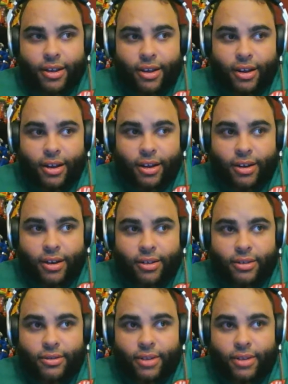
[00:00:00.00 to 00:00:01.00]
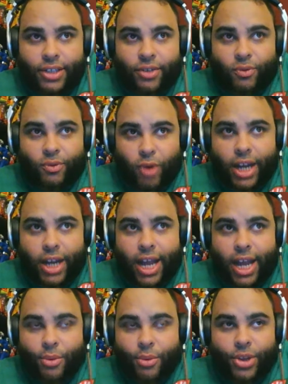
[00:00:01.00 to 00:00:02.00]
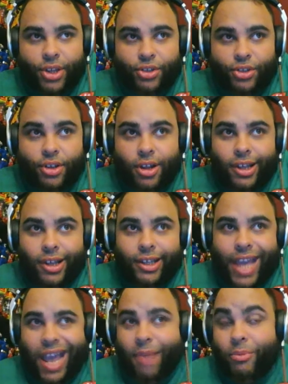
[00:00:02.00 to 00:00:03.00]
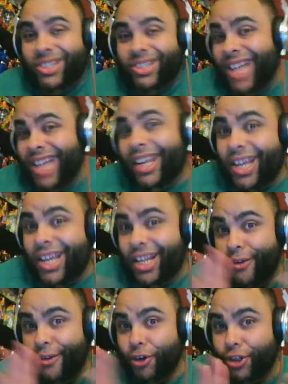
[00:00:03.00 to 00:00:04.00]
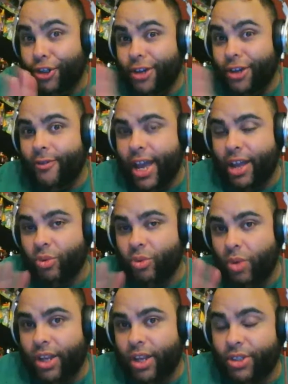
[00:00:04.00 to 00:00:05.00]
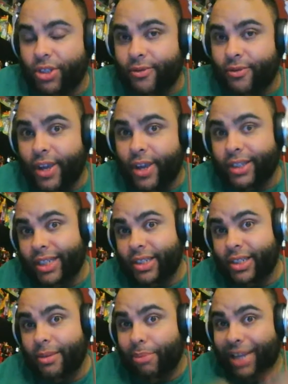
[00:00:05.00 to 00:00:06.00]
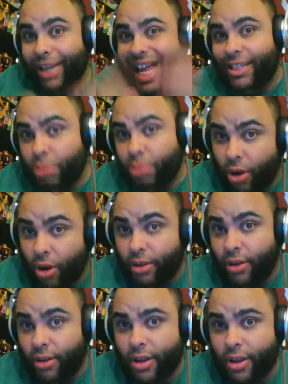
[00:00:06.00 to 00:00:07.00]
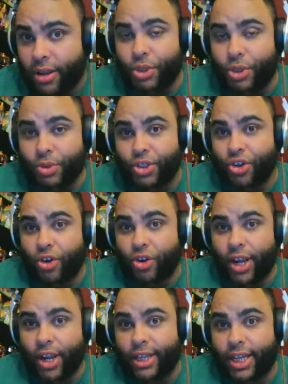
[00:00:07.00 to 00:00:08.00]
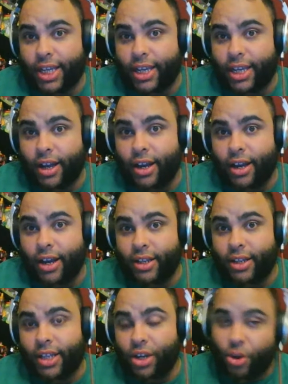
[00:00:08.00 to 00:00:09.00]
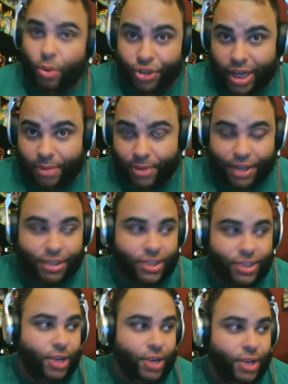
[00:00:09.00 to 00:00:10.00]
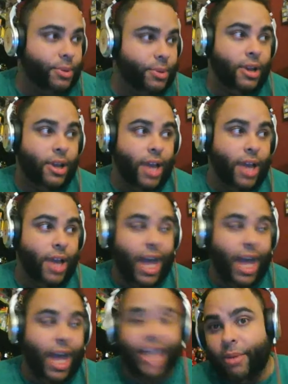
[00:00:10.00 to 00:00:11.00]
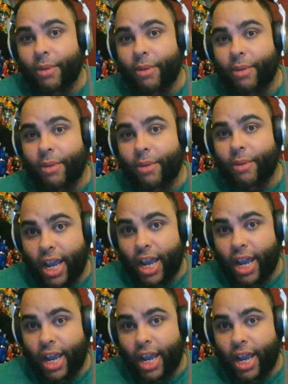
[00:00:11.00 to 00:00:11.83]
As of right now, when the game was technically first unveiled, one of them was unveiled as Blast Ball, which was during the Nintendo World Championship as a playable game